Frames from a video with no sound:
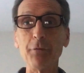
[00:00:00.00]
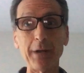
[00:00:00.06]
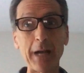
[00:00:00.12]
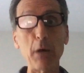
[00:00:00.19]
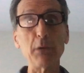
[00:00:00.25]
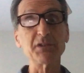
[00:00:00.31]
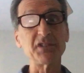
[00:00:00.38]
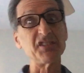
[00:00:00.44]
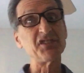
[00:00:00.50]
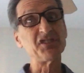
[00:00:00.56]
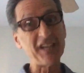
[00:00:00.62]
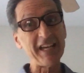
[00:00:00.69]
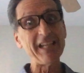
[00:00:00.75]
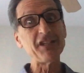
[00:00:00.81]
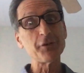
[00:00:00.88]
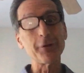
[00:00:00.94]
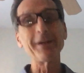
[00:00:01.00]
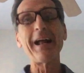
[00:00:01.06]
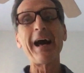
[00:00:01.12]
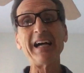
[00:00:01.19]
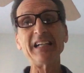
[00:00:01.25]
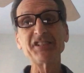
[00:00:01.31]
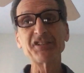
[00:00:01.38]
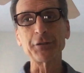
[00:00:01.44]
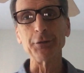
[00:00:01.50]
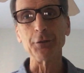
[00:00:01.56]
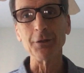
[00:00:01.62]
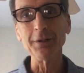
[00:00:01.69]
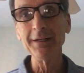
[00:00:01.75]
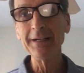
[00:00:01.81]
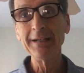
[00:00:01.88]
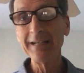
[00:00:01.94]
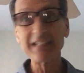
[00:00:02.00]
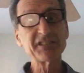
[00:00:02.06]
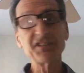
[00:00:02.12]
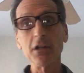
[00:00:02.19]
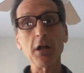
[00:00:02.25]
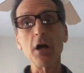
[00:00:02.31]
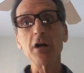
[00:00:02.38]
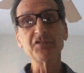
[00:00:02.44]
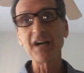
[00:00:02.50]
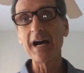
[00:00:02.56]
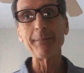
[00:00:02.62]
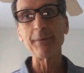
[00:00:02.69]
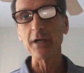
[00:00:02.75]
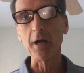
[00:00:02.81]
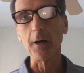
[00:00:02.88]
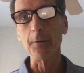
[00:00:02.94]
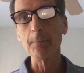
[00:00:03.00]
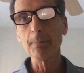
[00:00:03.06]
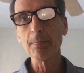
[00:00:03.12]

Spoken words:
when I was a senior in high school, that's a long time ago.